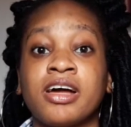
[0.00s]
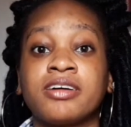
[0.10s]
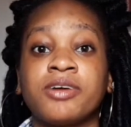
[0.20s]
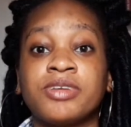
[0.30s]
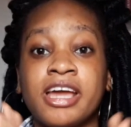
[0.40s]

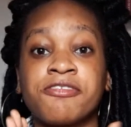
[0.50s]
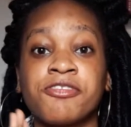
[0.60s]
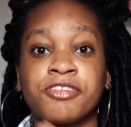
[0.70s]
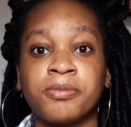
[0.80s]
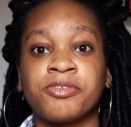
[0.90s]
With every
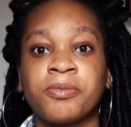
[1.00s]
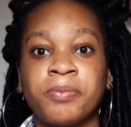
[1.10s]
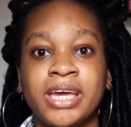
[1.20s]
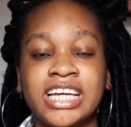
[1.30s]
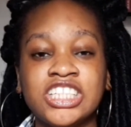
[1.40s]
flip of the
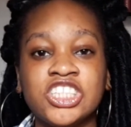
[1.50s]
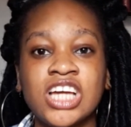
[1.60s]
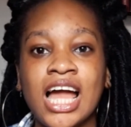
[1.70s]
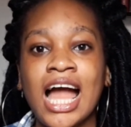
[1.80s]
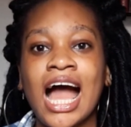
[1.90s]
page,
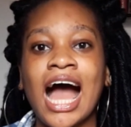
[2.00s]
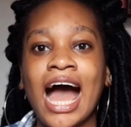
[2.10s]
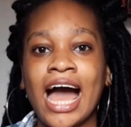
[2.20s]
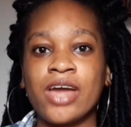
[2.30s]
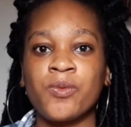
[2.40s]

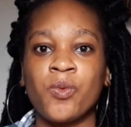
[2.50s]
I